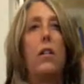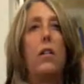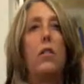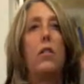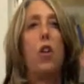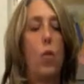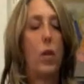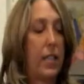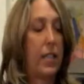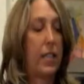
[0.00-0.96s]

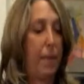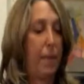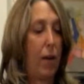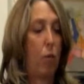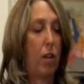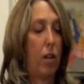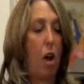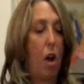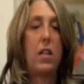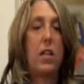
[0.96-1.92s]
Longwood's typing. When
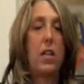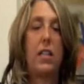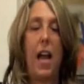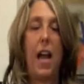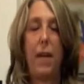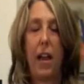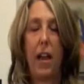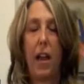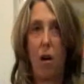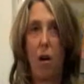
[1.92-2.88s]
Longwood's done typing
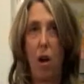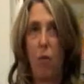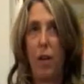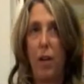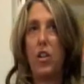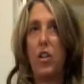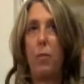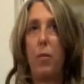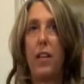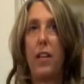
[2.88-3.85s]
and we finish
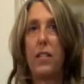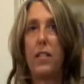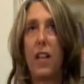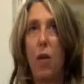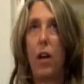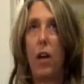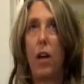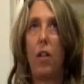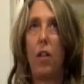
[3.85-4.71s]
up with this, I will